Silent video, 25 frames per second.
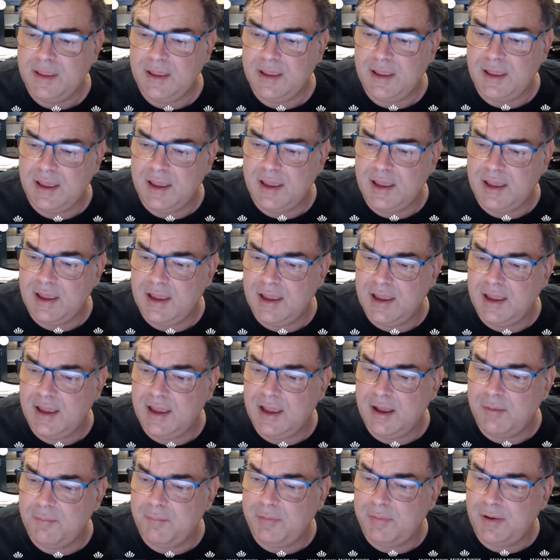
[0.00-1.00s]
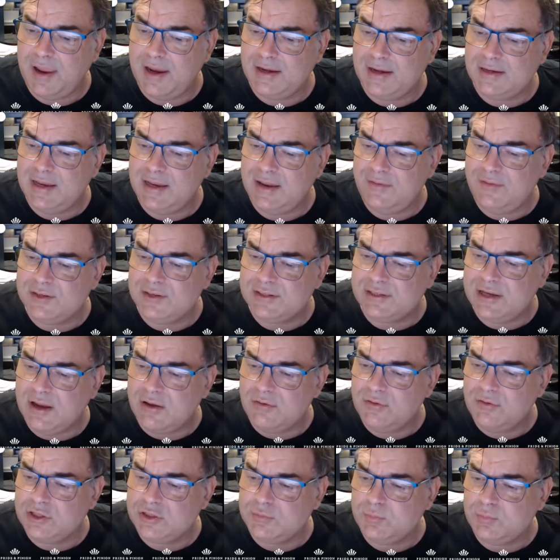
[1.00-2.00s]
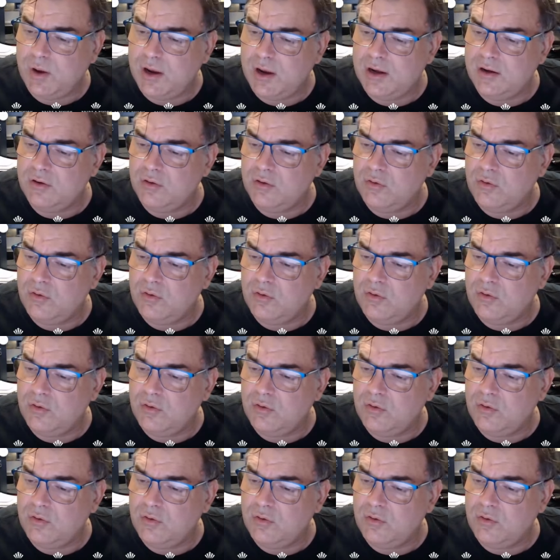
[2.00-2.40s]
I'm planning to either sell this one